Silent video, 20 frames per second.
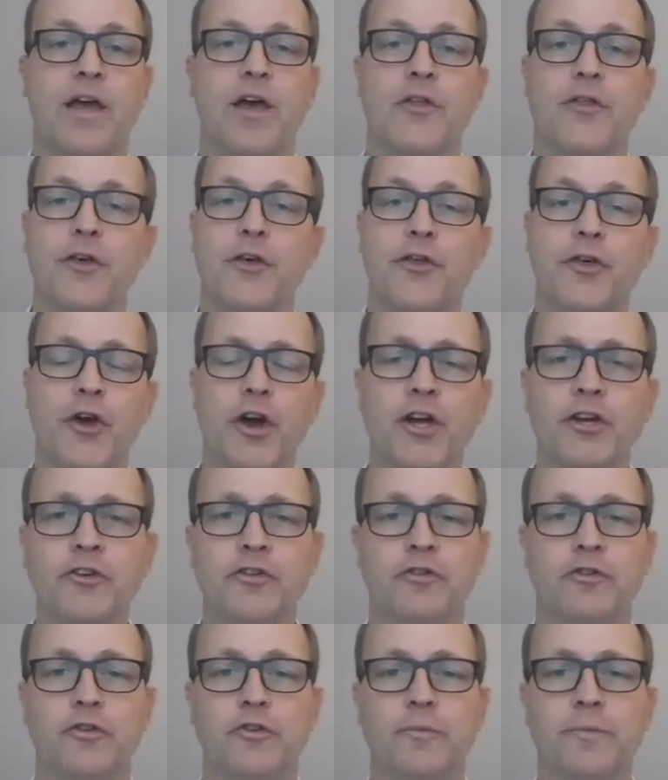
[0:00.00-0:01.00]
The third
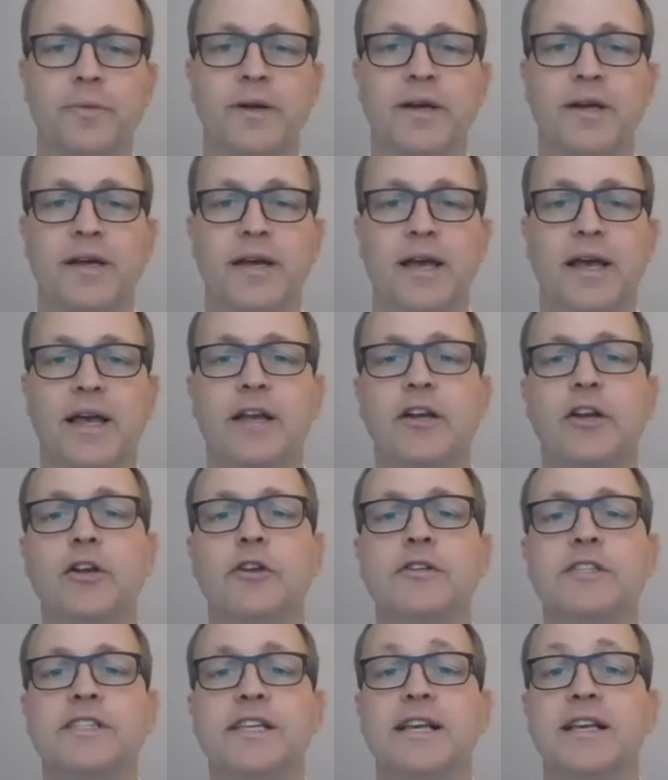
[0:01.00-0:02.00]
group
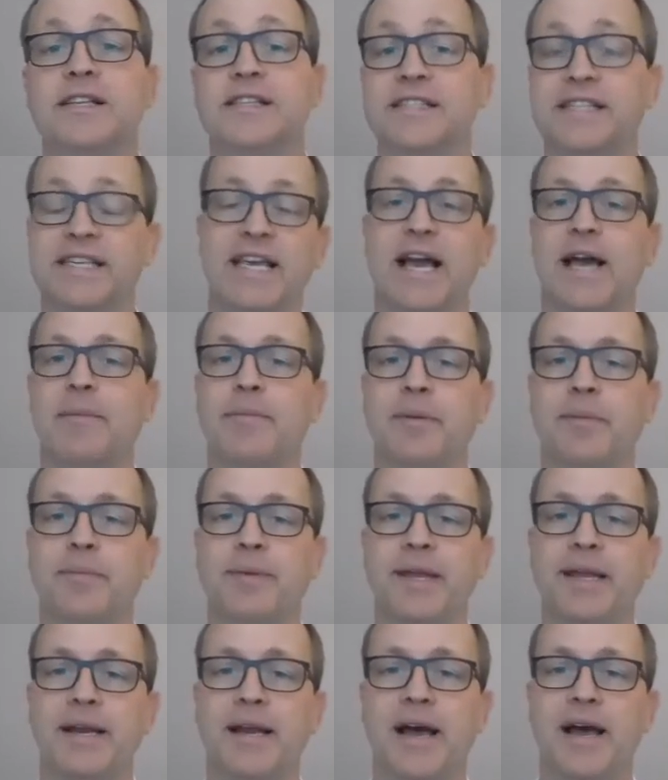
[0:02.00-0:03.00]
includes
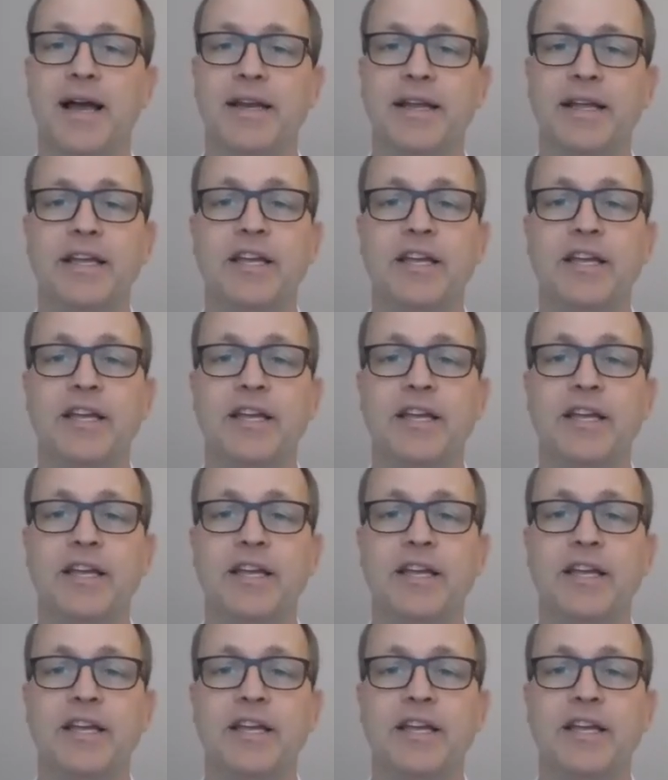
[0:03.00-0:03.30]
CIPP lining,